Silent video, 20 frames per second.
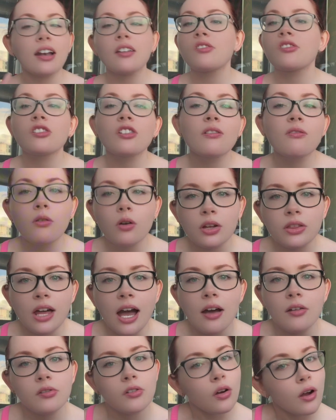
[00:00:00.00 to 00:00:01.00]
is the 4th
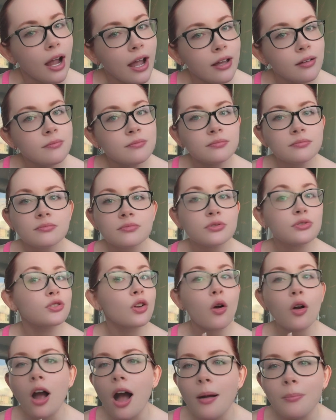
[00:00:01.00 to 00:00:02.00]
house, okay?
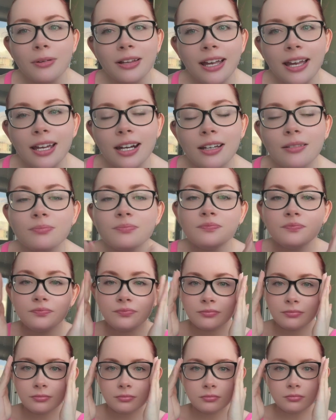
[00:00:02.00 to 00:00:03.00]
Don't complicate it.
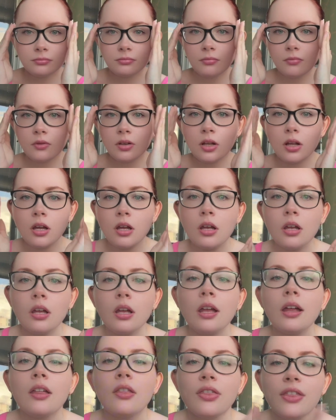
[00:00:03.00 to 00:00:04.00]

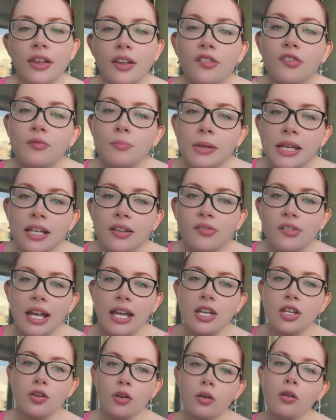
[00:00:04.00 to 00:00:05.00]
This means
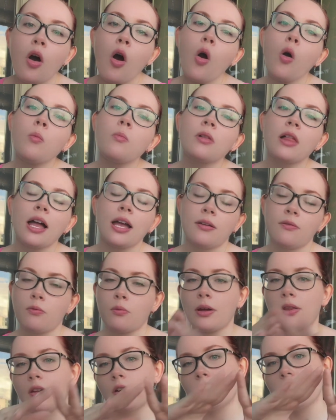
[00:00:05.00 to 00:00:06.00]
that your home life,
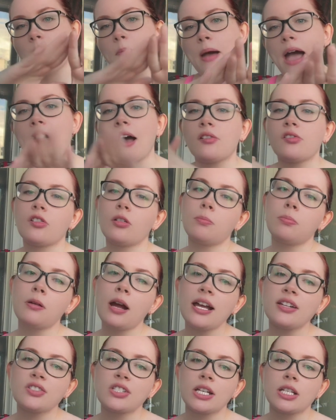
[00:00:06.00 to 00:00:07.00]
whether in the past or
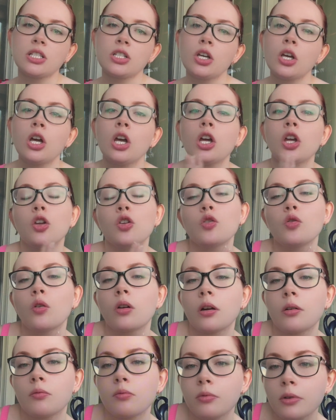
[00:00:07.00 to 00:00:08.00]
present,
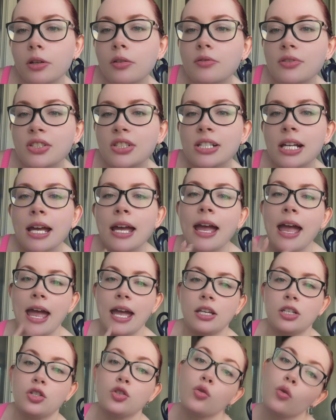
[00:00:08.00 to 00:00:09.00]
your roots
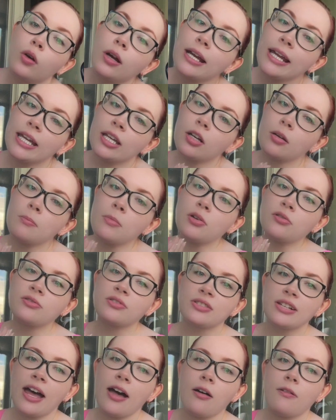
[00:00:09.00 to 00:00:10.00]
and your
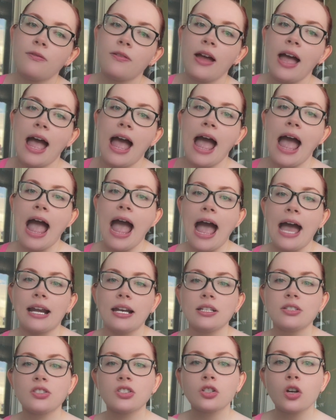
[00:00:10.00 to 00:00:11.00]
innermost self at
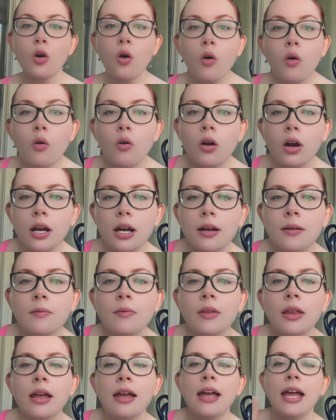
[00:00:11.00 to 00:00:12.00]
its core,
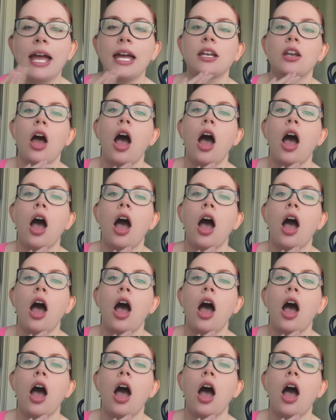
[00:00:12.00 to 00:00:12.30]
and